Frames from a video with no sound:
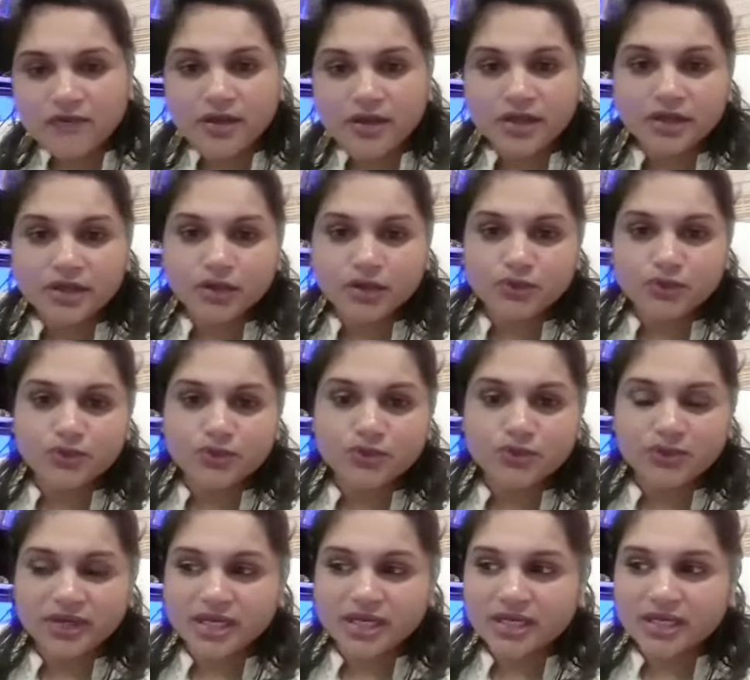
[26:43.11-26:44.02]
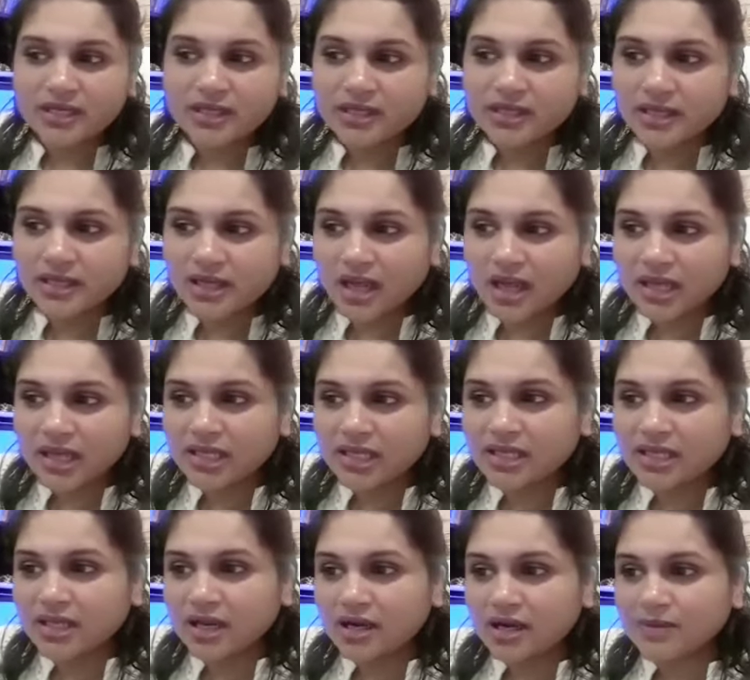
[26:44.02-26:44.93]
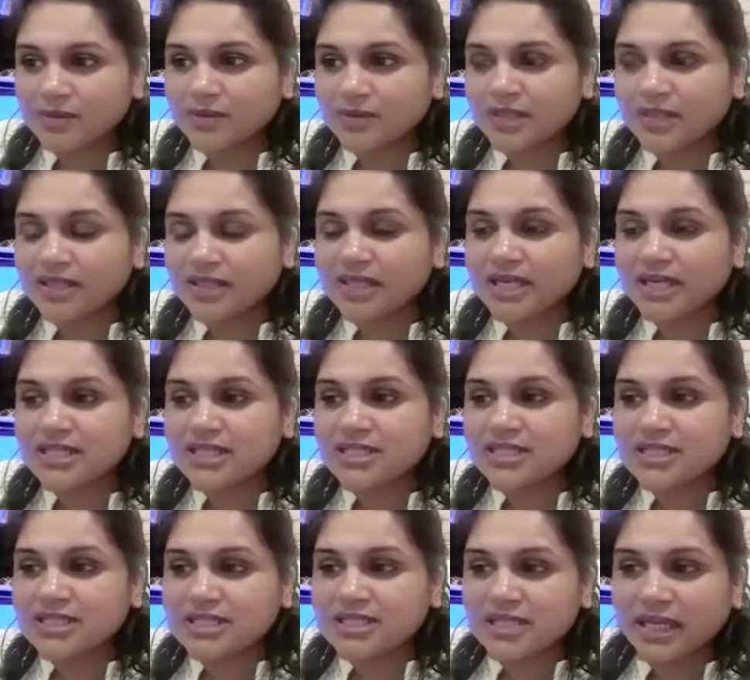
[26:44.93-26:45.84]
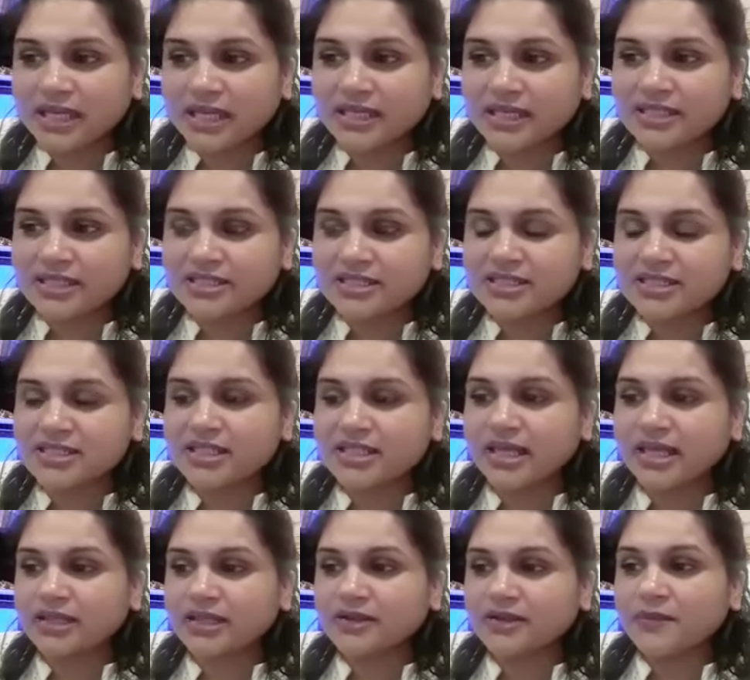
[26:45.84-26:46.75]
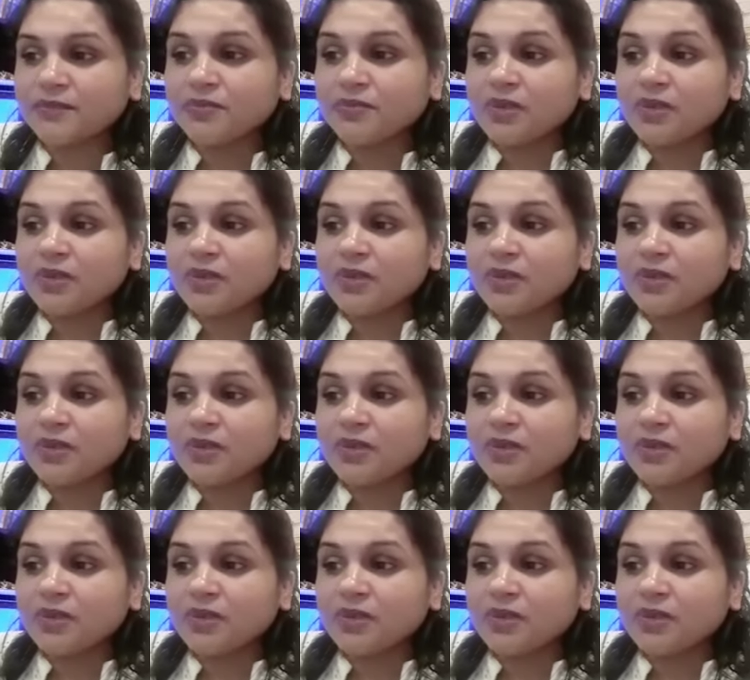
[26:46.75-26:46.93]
when you read the kali carb, there is a sentence that